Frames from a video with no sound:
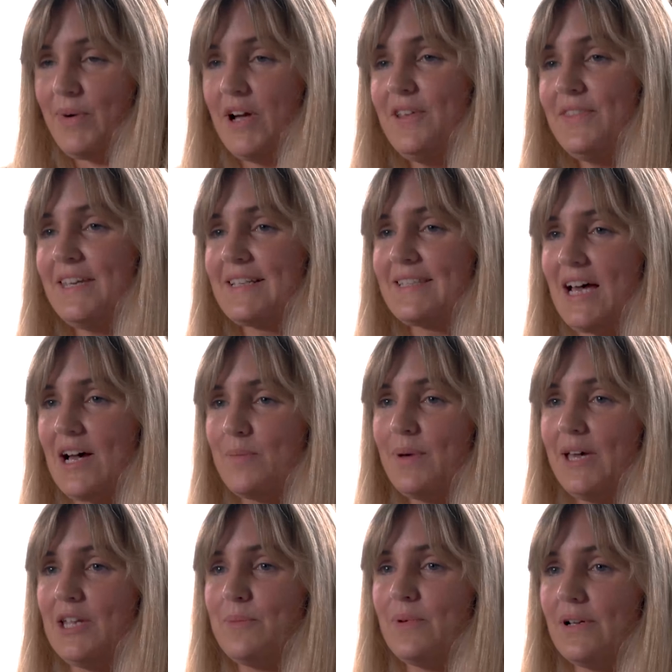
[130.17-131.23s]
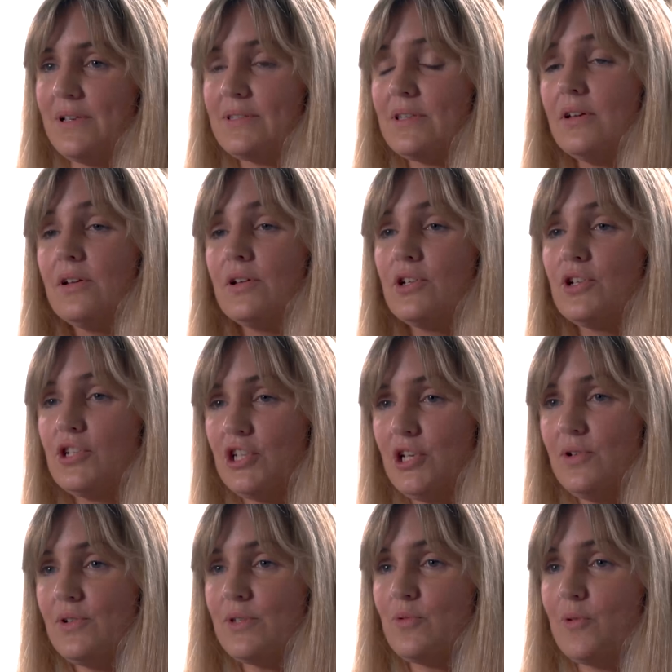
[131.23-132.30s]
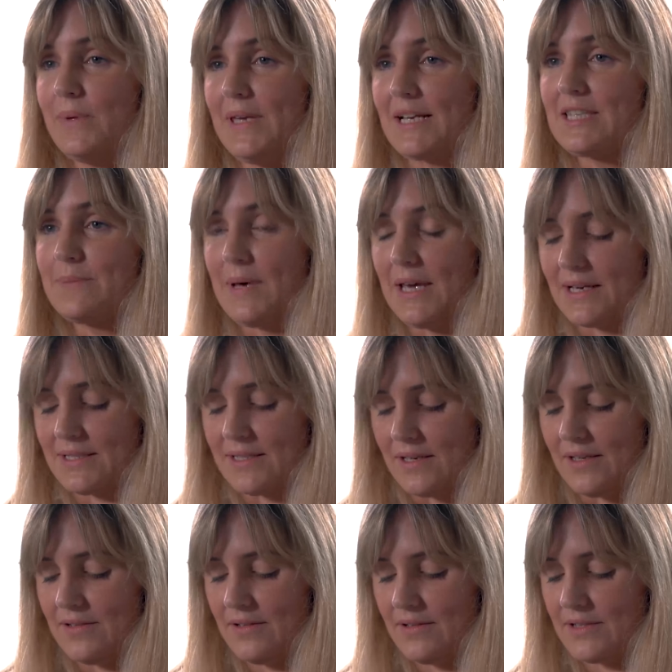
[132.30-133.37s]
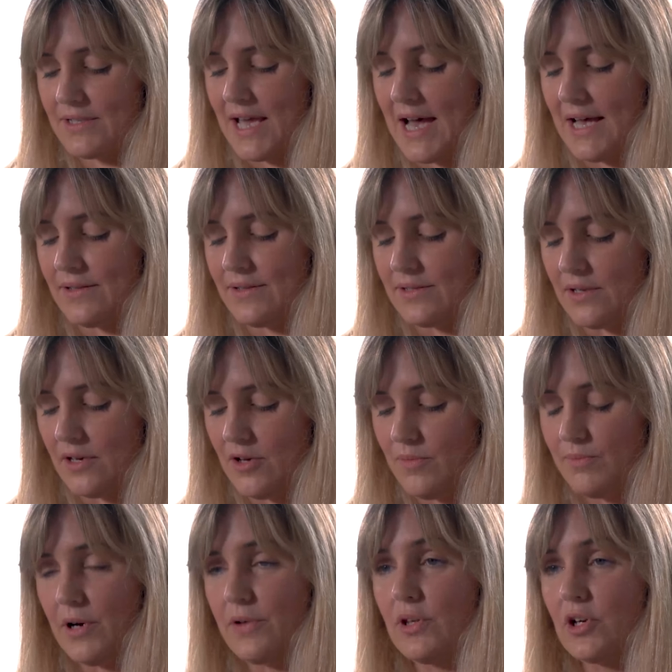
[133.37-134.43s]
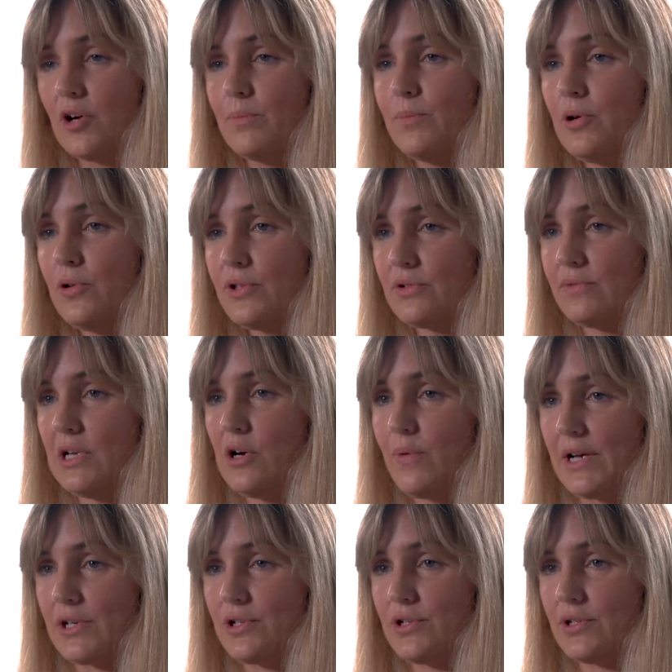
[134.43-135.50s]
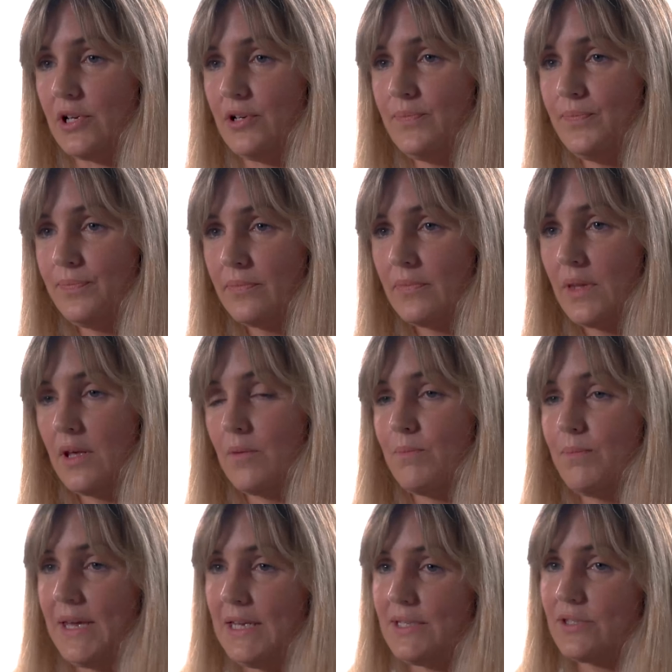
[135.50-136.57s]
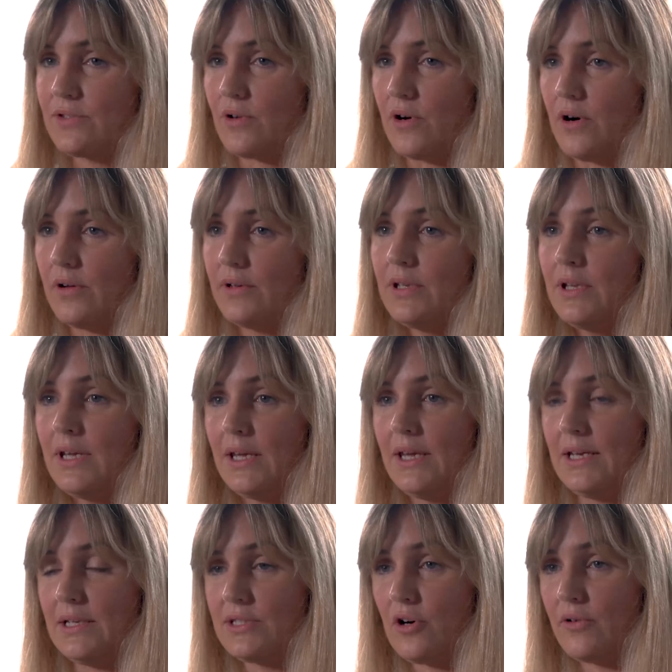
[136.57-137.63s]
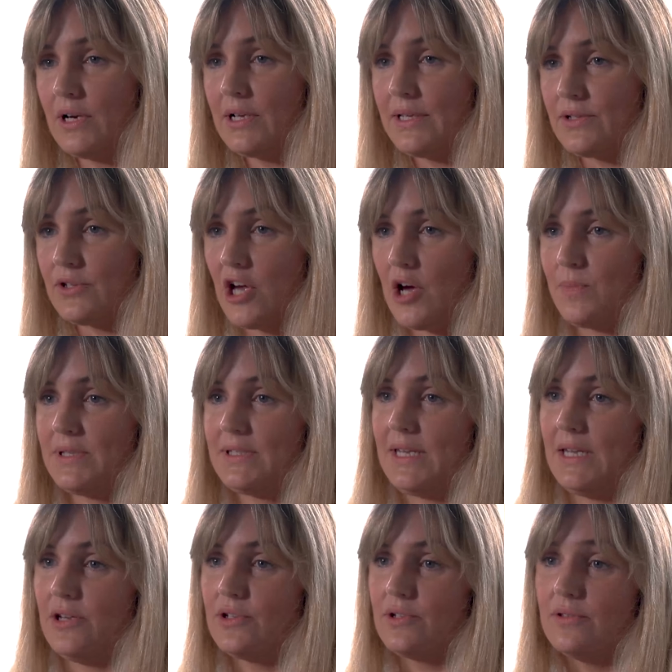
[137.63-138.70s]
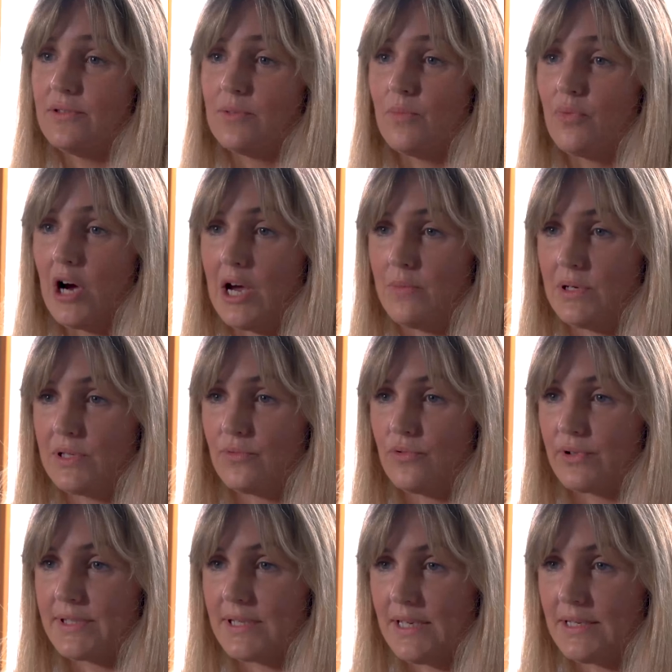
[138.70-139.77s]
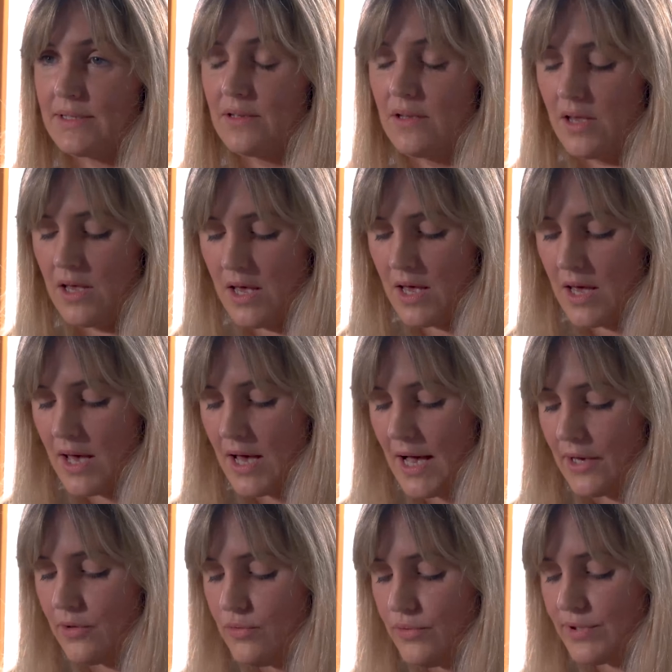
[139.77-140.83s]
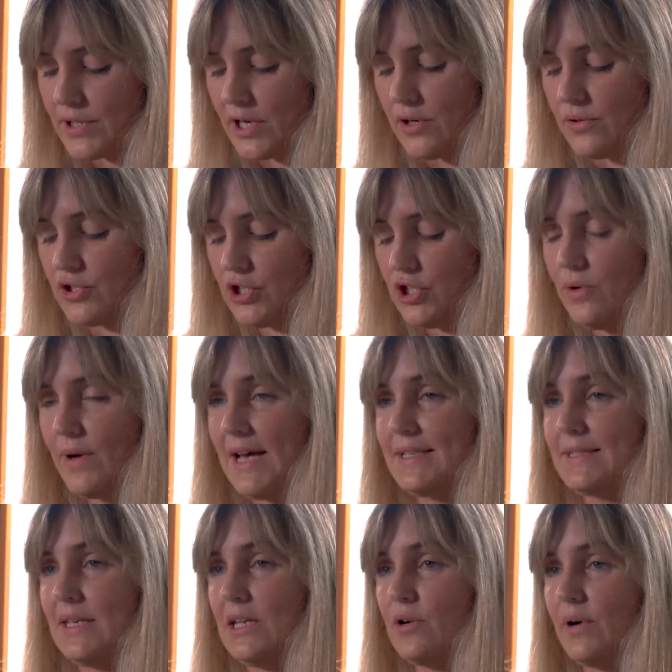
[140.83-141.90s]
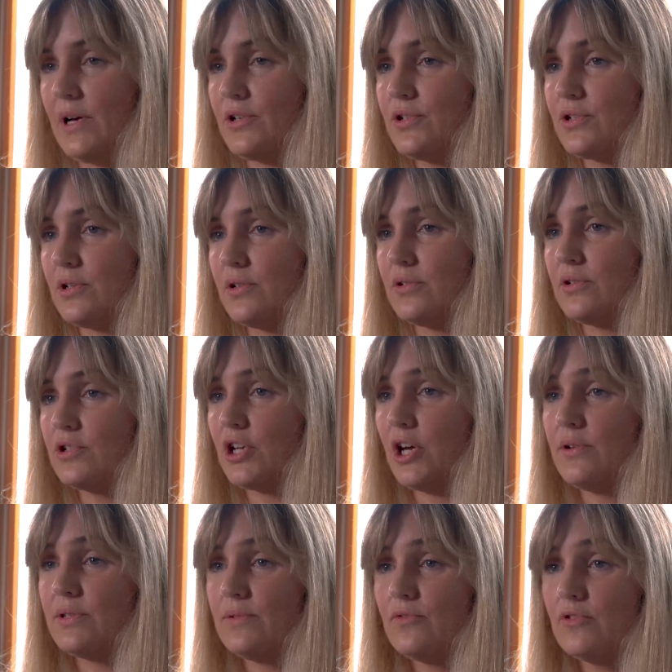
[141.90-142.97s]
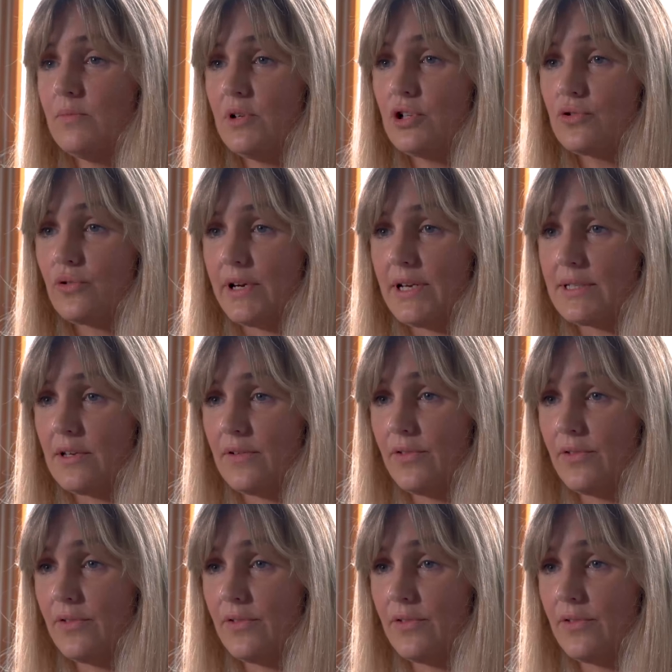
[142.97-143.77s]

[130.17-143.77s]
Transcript: both exam papers, students will be expected to answer both a compulsory question based on historical interpretations and primary sources, and also 2 essay questions chosen from a choice of